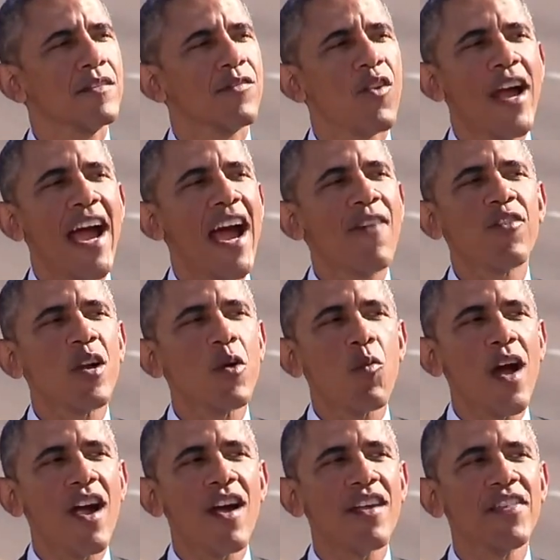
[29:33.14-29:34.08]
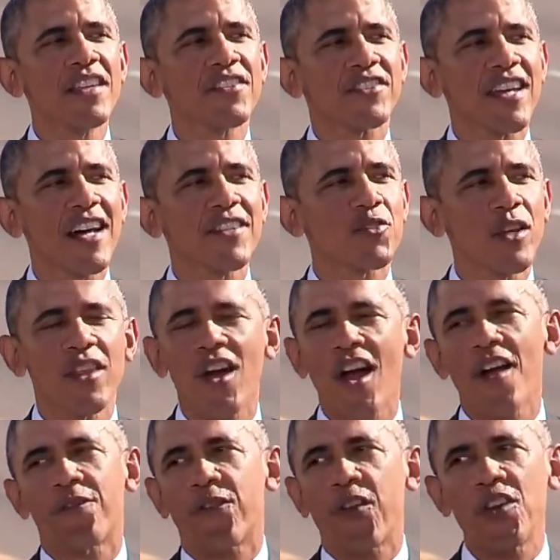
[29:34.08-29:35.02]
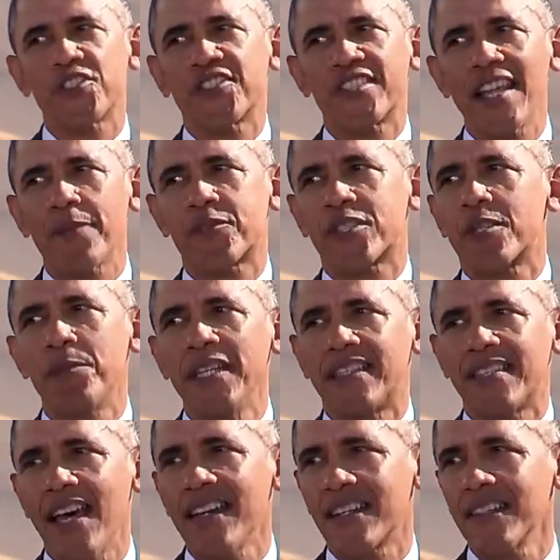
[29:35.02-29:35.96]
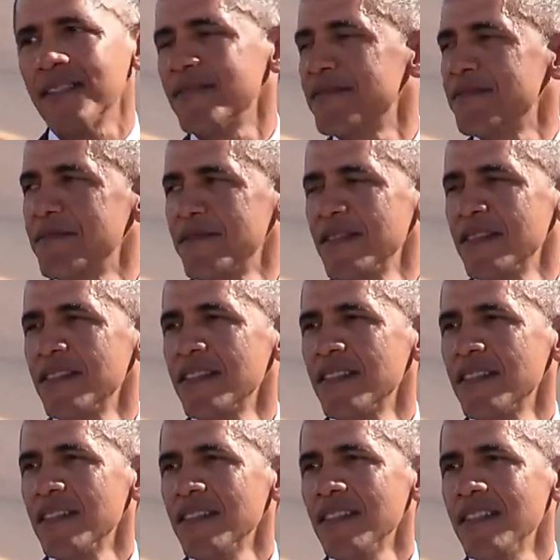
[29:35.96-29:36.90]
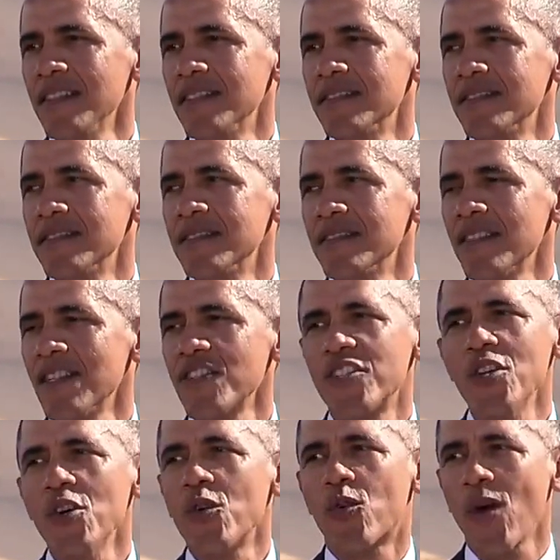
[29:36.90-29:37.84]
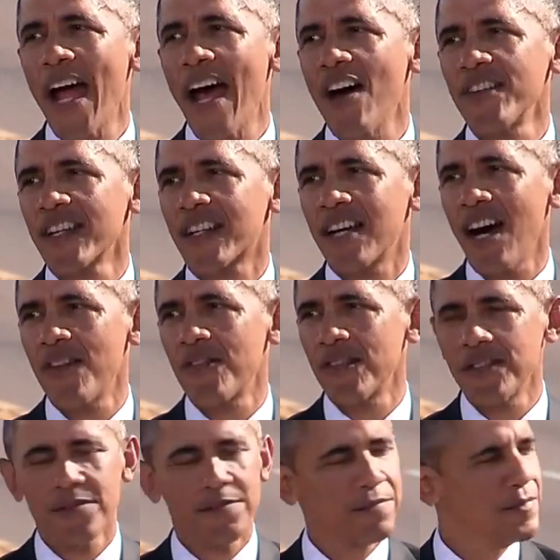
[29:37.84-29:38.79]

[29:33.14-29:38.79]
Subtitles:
For everywhere in this country, there are first steps to be taken. There's new ground to cover.